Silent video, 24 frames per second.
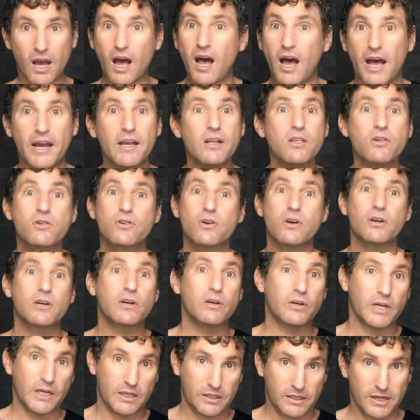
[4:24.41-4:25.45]
high in
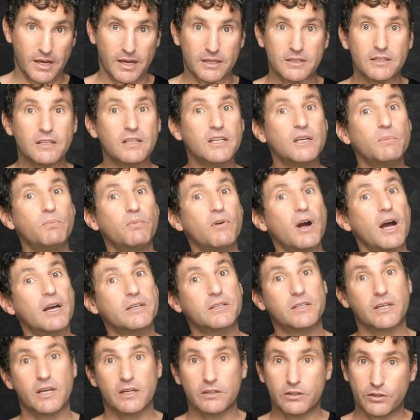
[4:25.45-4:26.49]
sugar, intensely
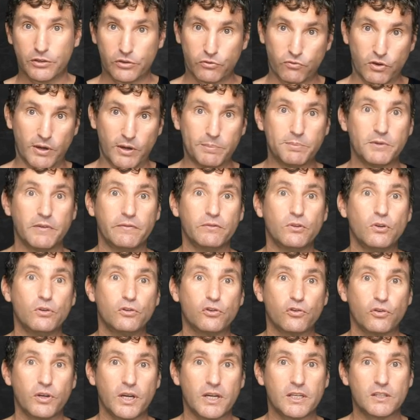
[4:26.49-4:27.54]
processed, stripped of
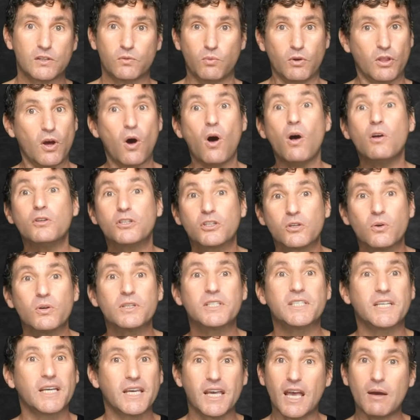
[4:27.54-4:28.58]
nutrients, with all
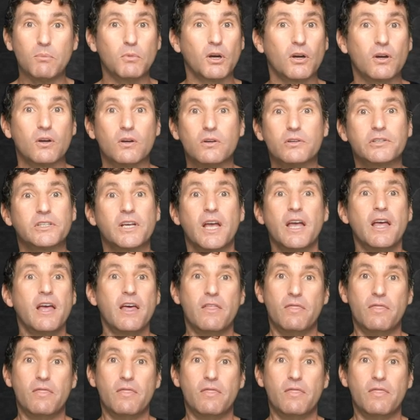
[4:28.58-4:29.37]
sorts of chemicals